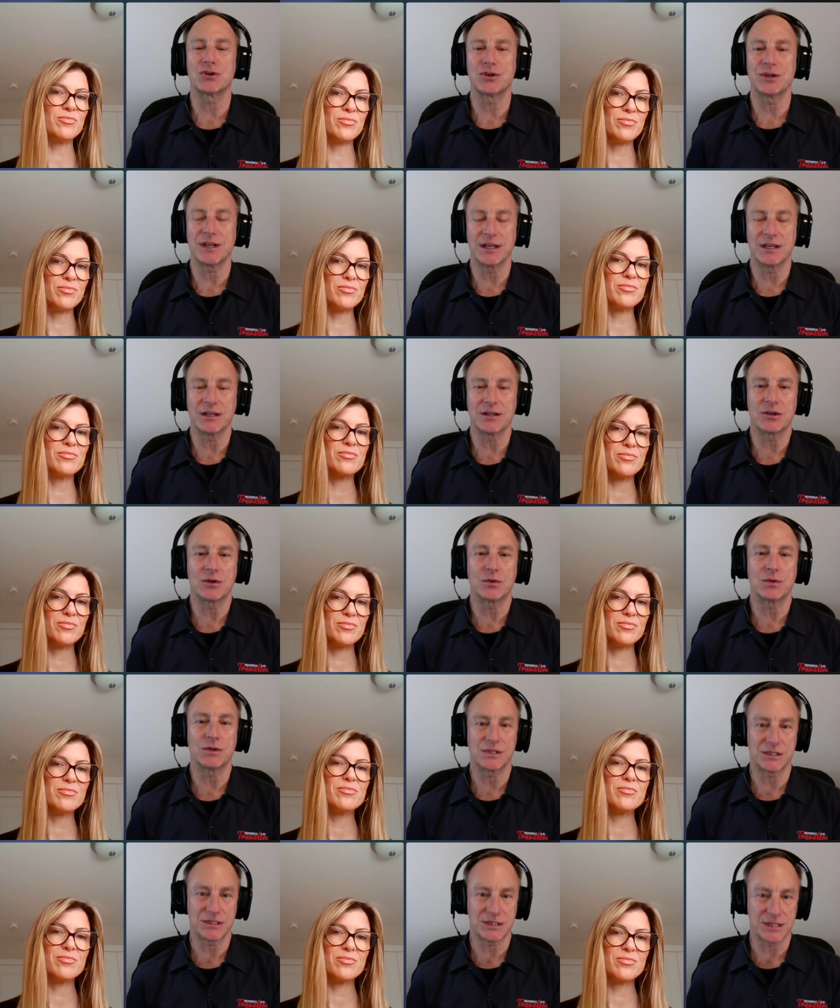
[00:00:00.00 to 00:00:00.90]
Speaker 1: mm-hmm. into a
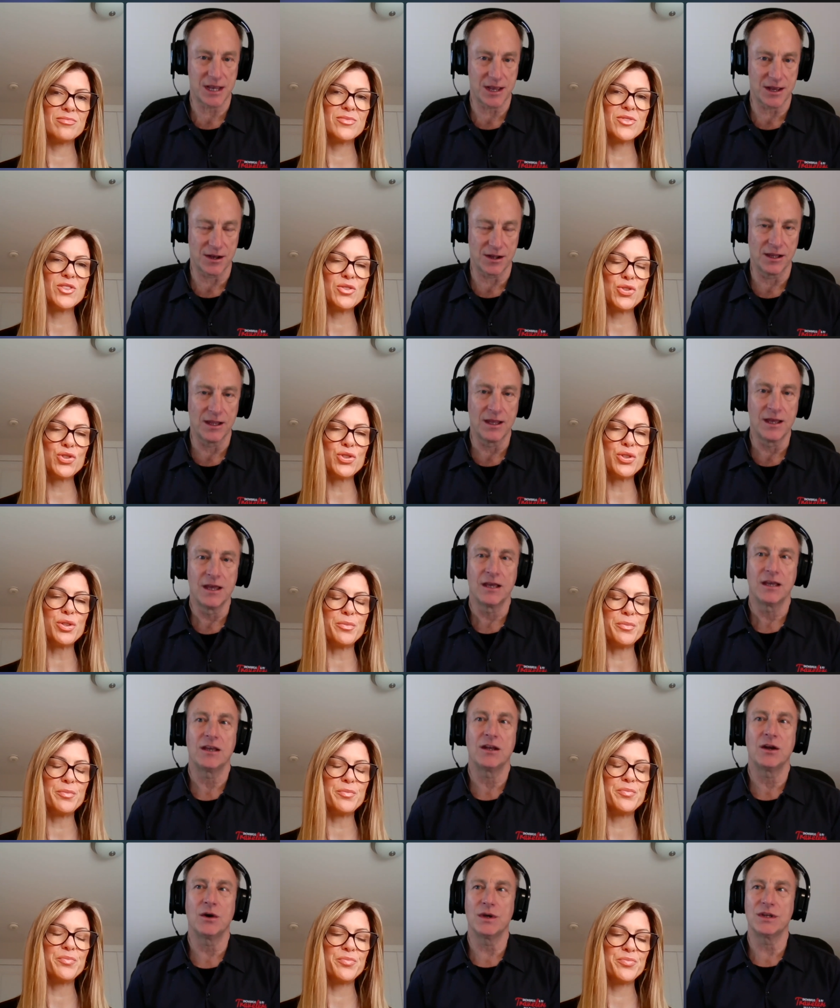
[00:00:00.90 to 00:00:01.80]
sale. You
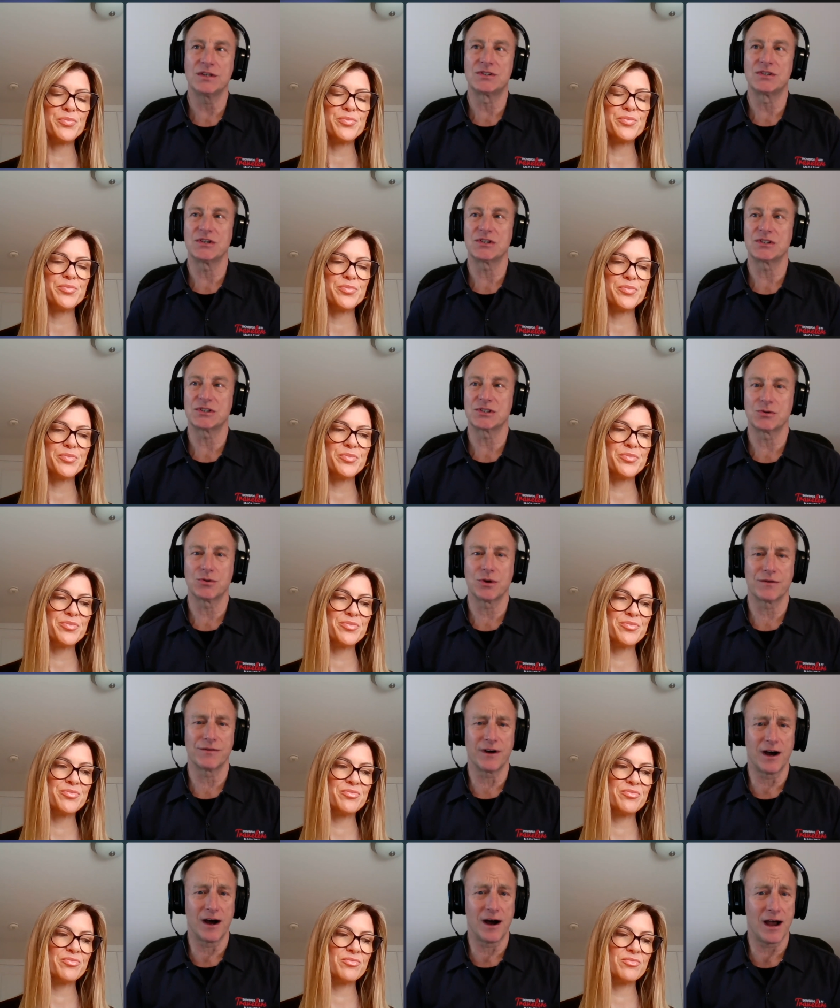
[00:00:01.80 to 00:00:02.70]
know, is this sort of a
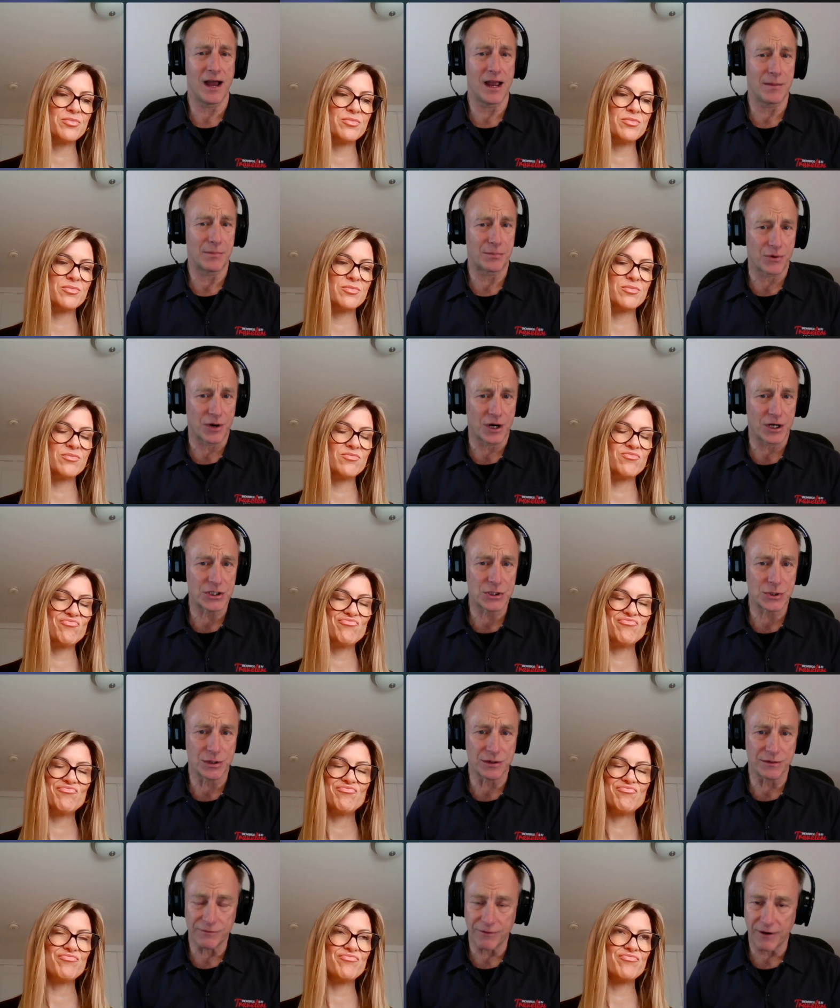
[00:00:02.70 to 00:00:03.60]
high pressure
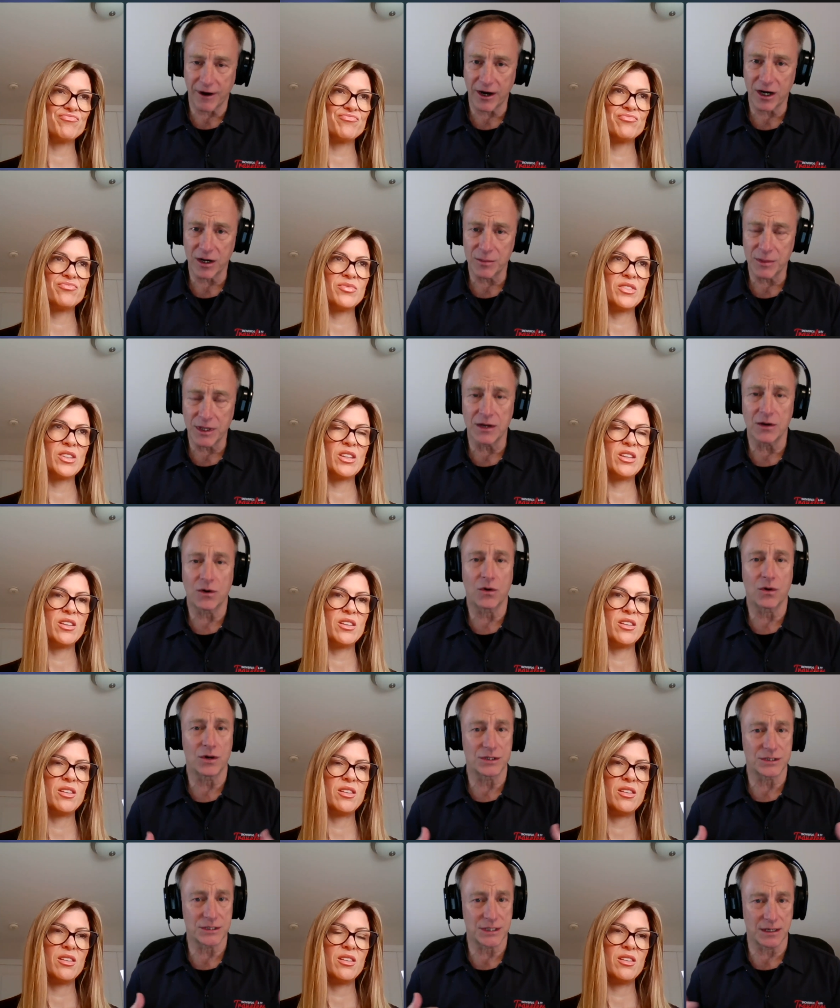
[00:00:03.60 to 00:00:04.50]
environment or
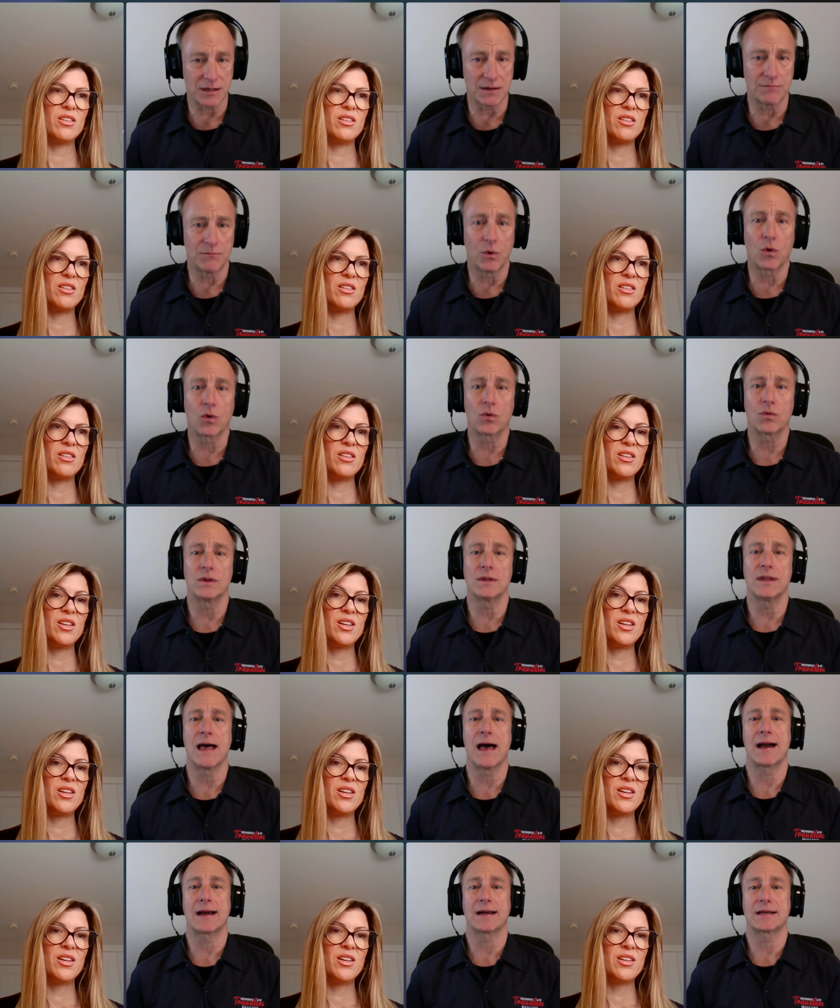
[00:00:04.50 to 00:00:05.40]
is it more
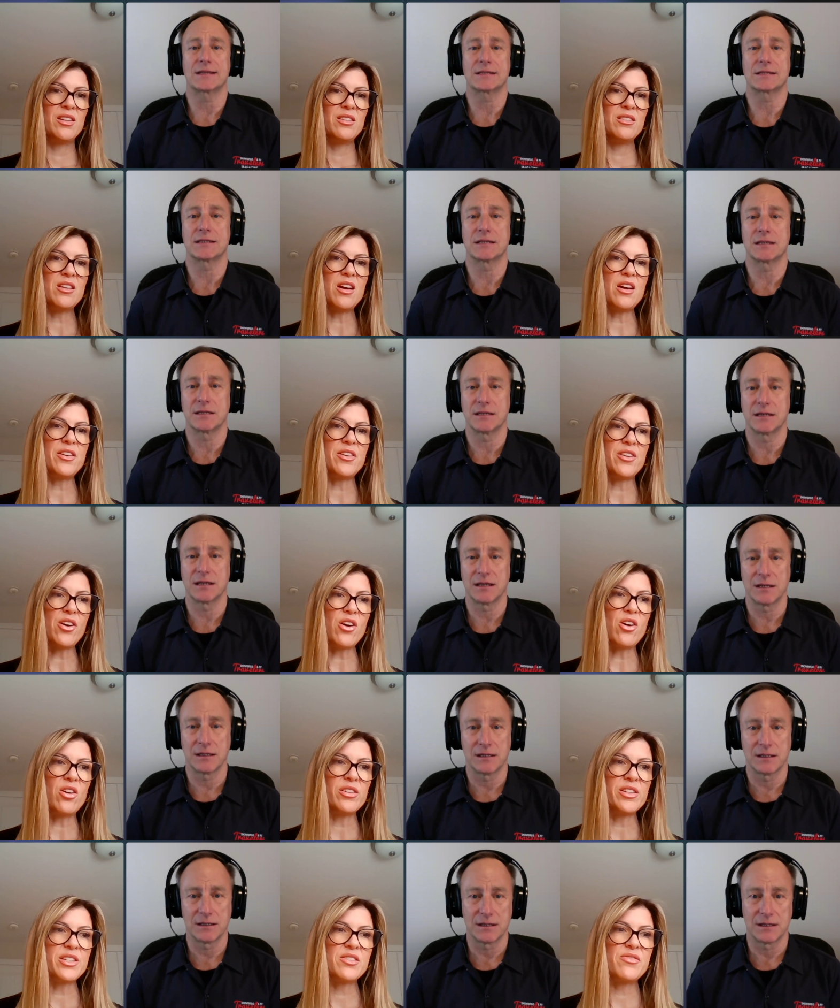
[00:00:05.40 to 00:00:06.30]
relaxed?
Speaker 2: Not at
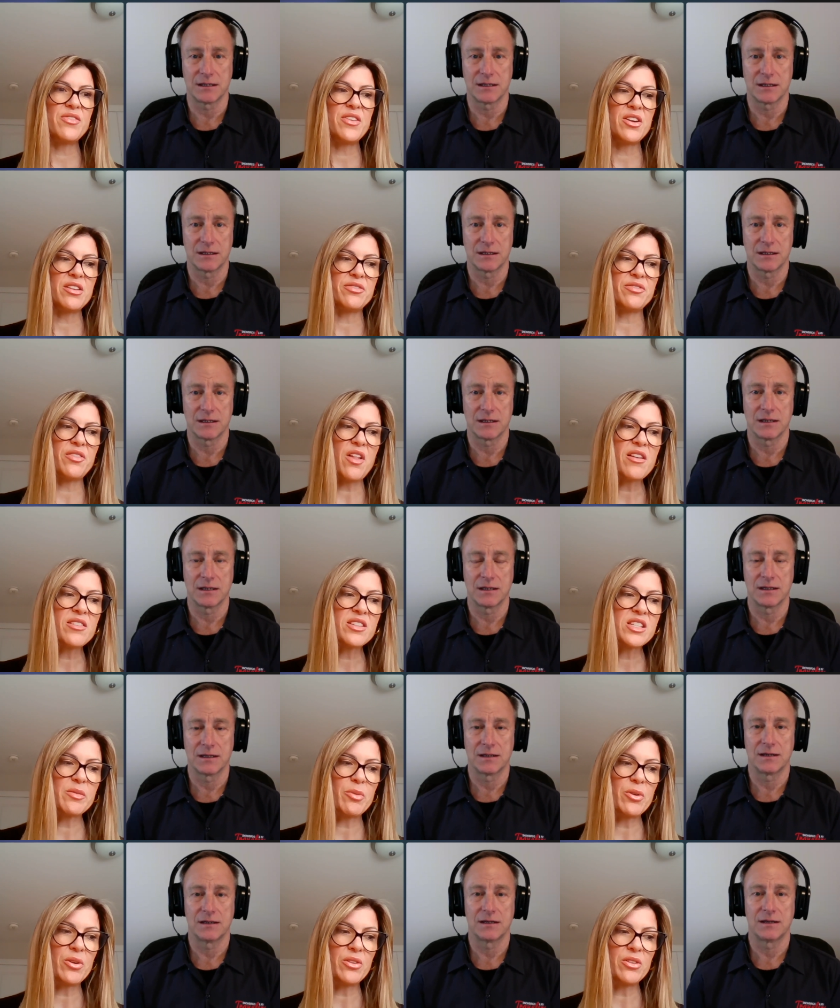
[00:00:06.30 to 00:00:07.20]
all. It's very
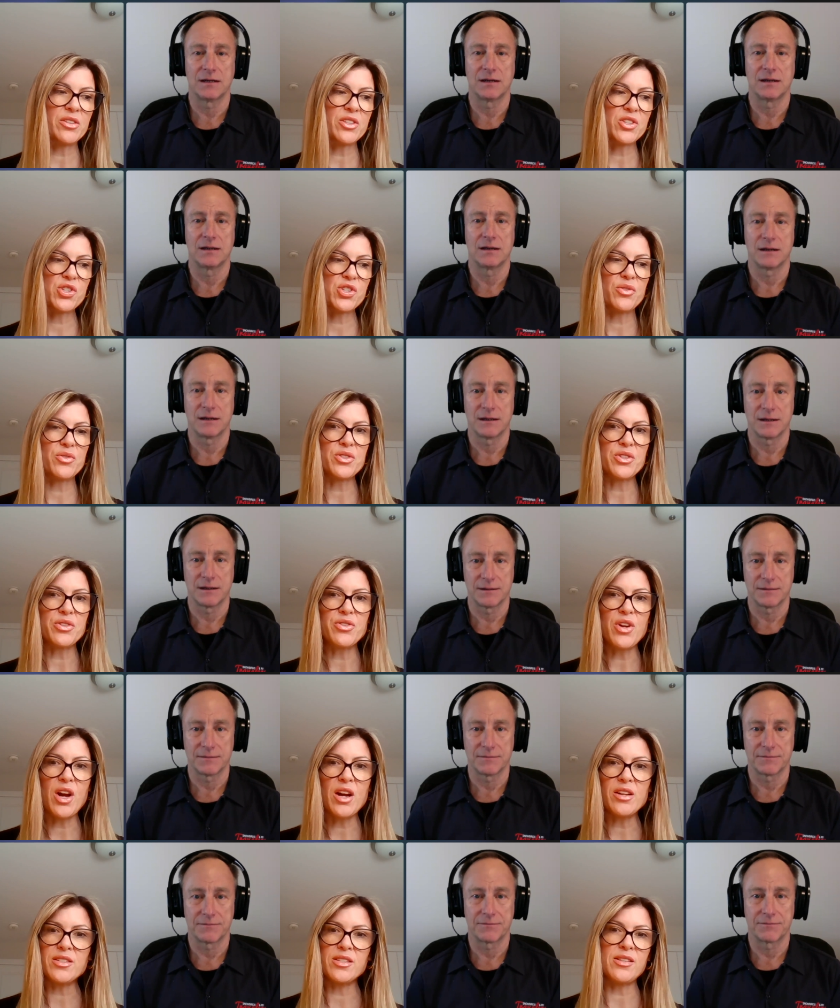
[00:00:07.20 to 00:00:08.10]
flexible. The shows are
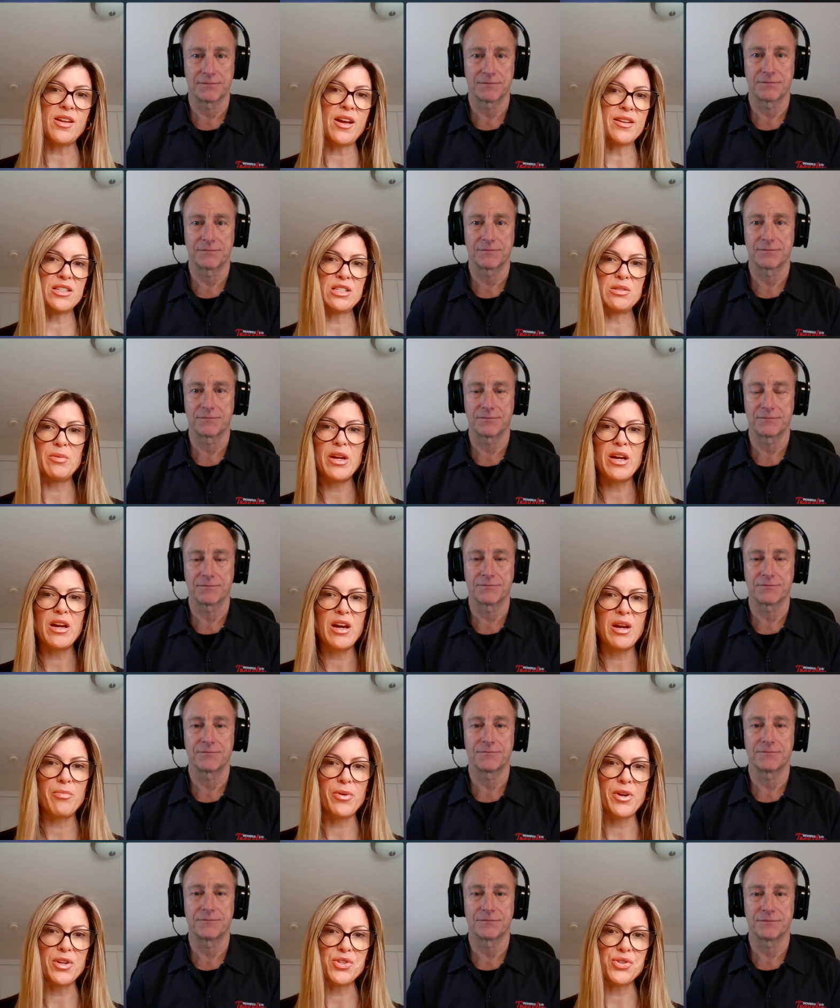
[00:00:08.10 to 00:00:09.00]
not designed to be a
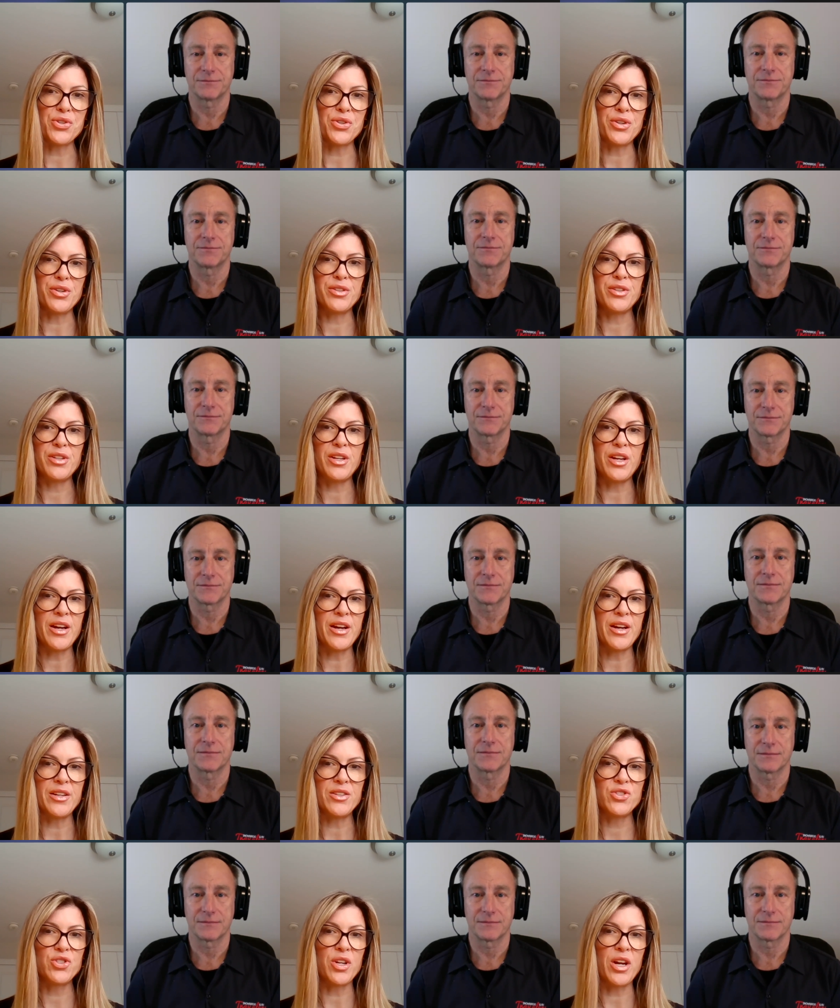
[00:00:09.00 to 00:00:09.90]
high pressured,
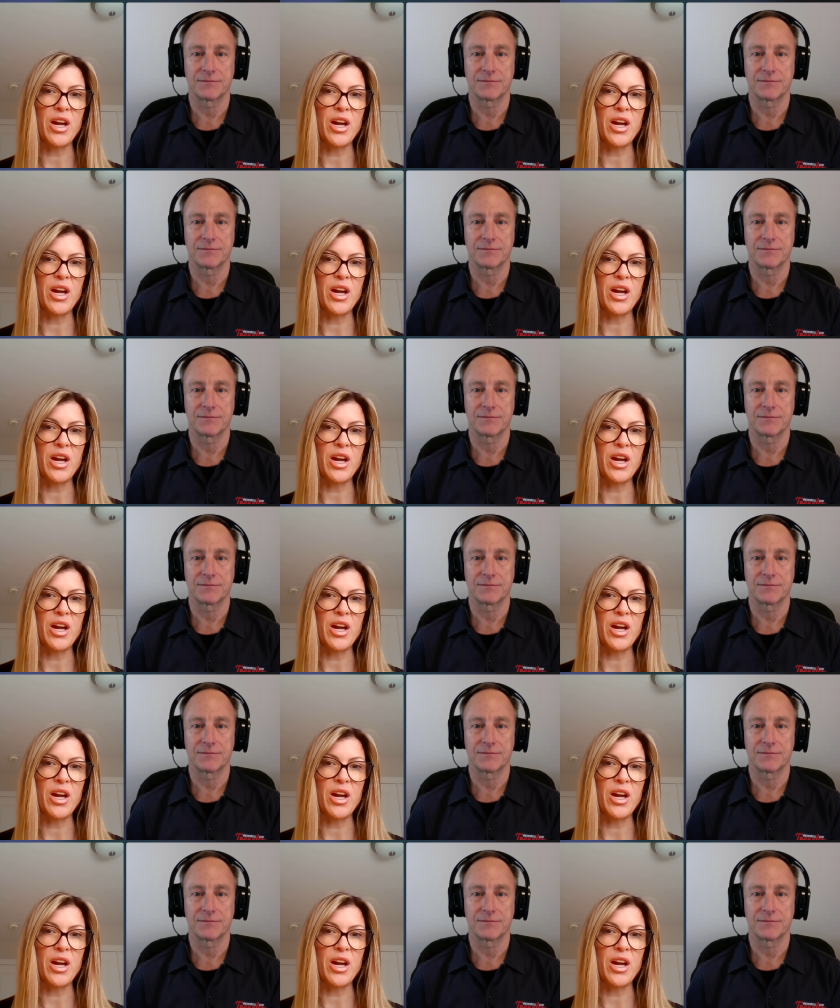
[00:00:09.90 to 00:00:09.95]
uh,